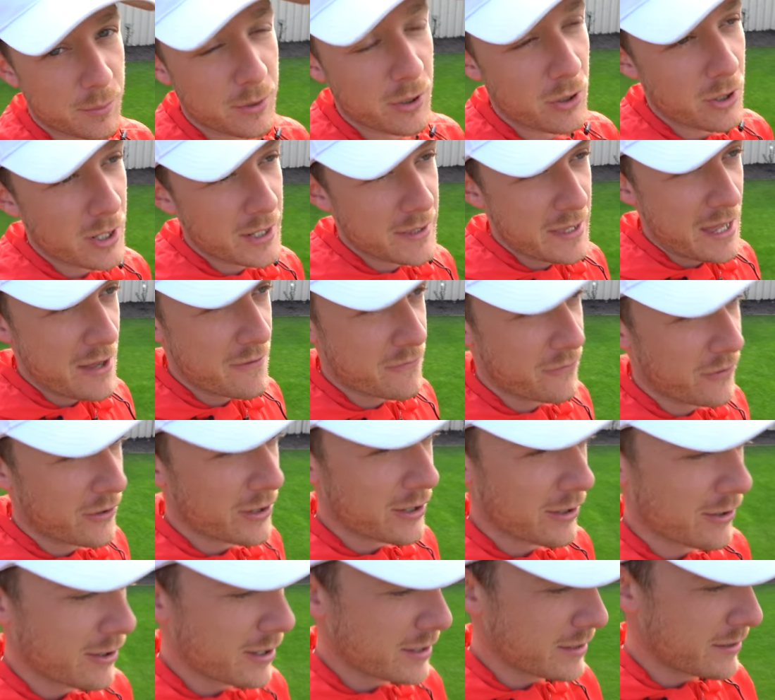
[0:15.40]
applying that
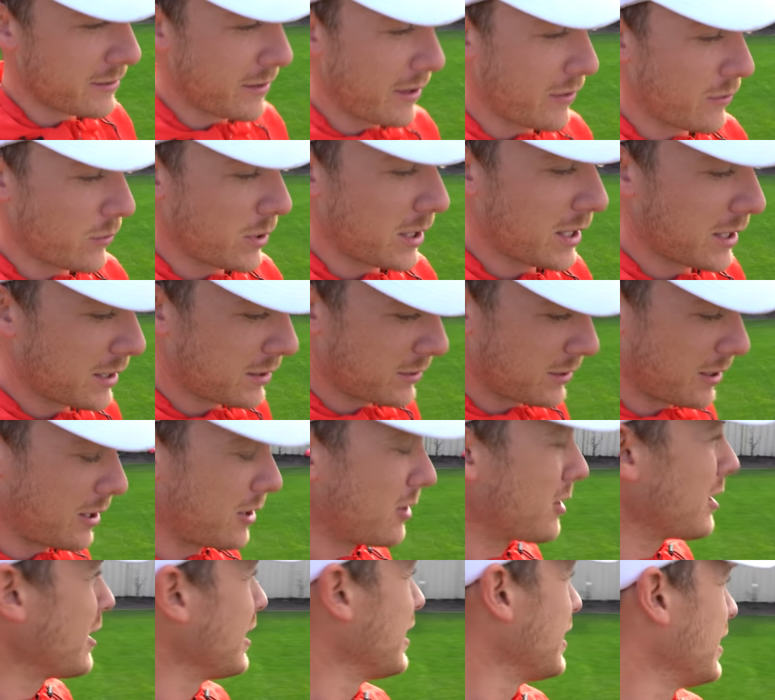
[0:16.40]
fertilizer the other week.
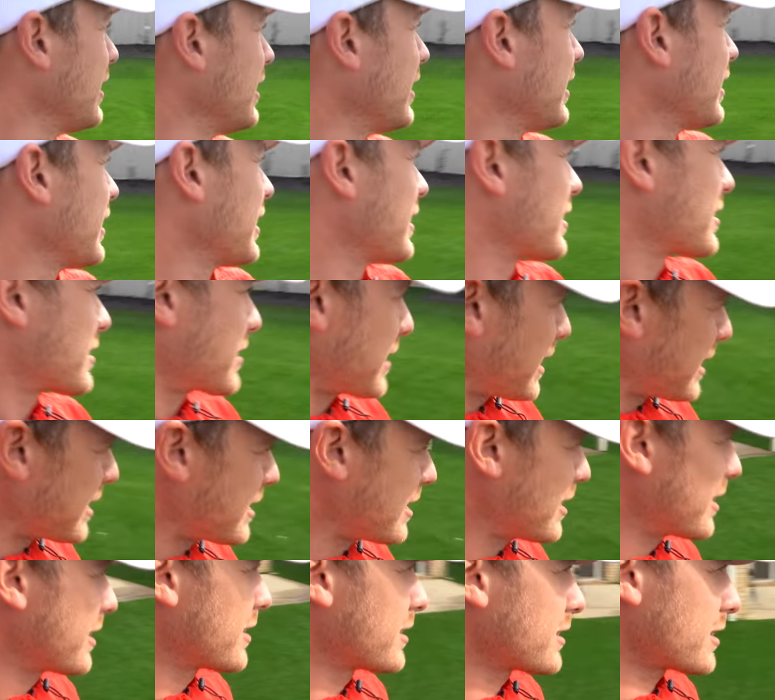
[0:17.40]
So
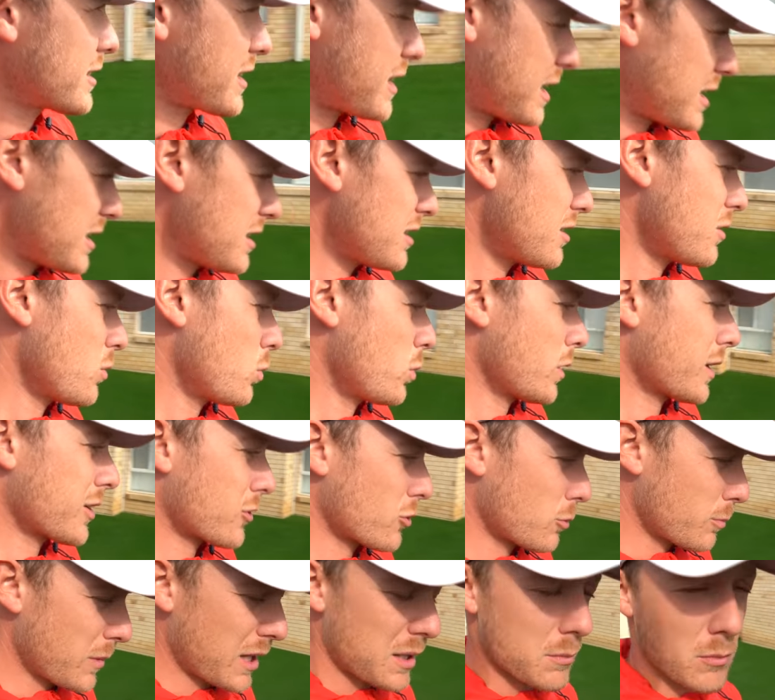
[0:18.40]
instead, today, we're
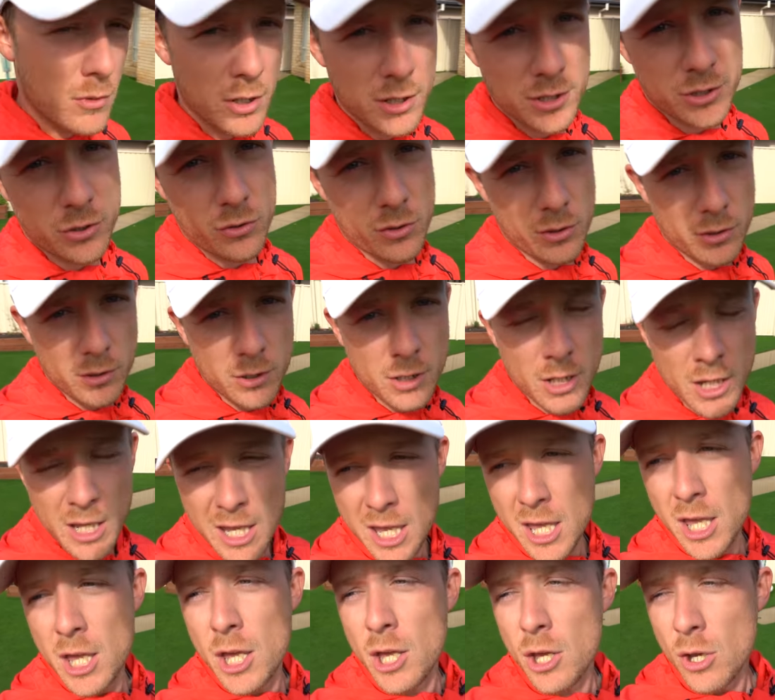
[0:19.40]
gonna amend my soil
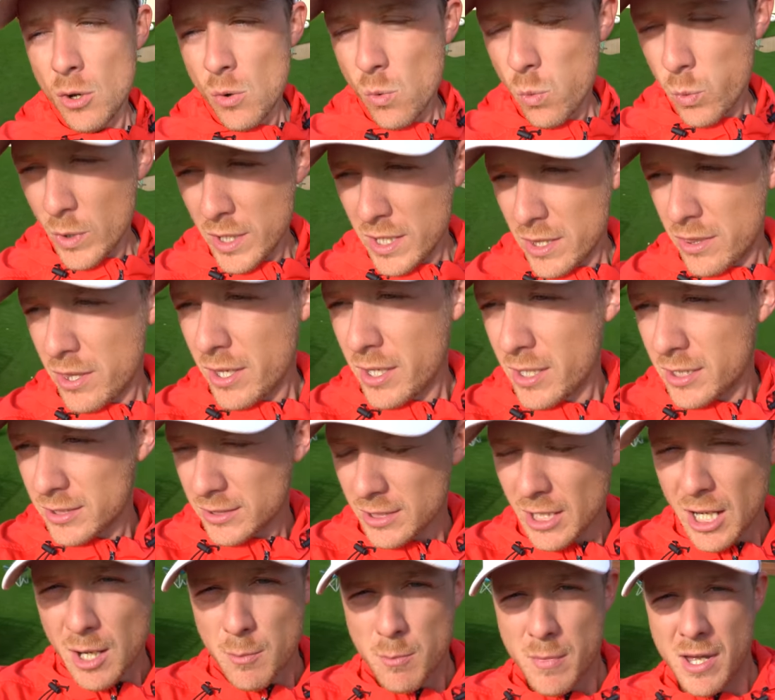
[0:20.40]
with
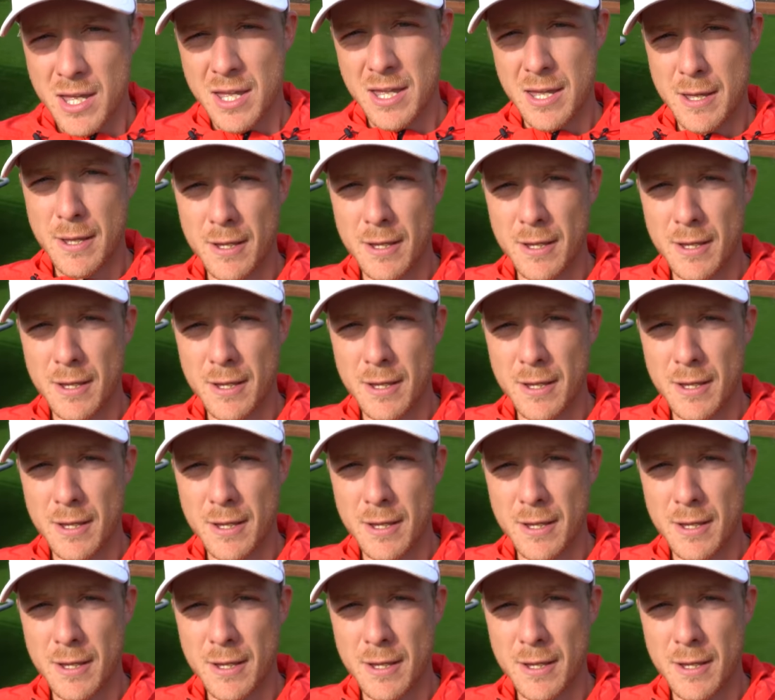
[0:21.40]
some